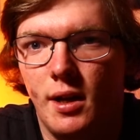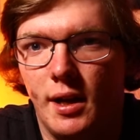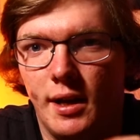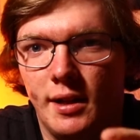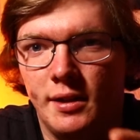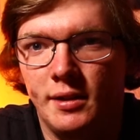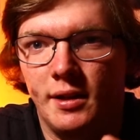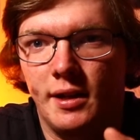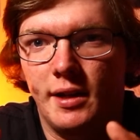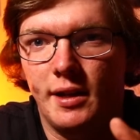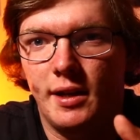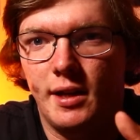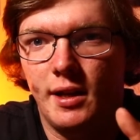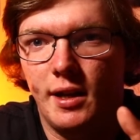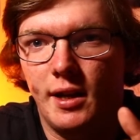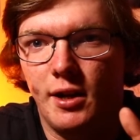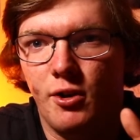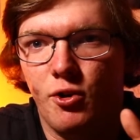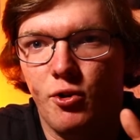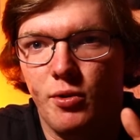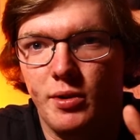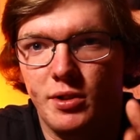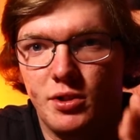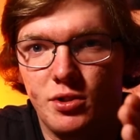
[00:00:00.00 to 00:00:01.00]
in like
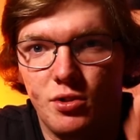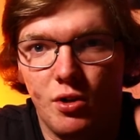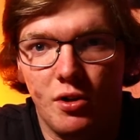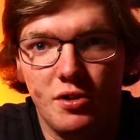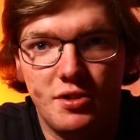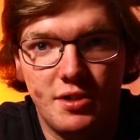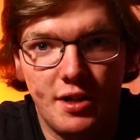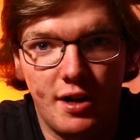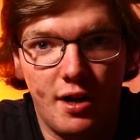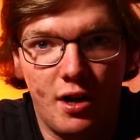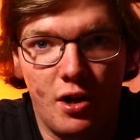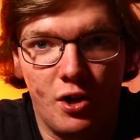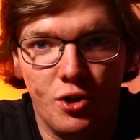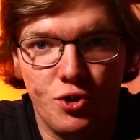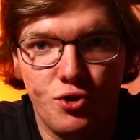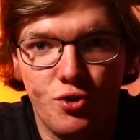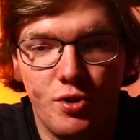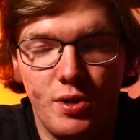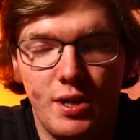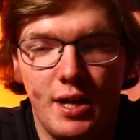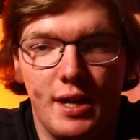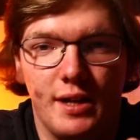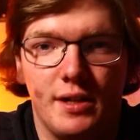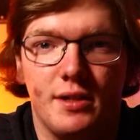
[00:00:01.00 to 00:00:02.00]
it starts at
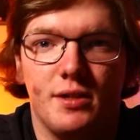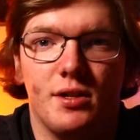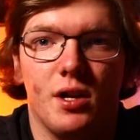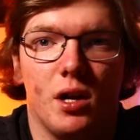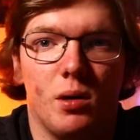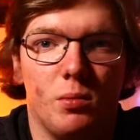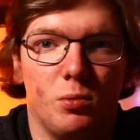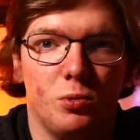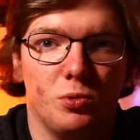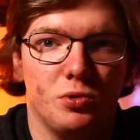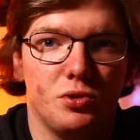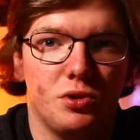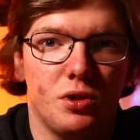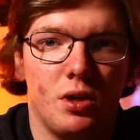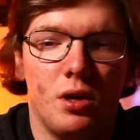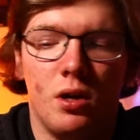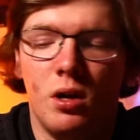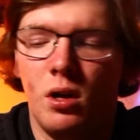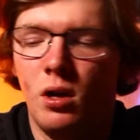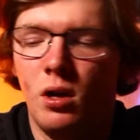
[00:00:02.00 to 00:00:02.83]
100 and doubles.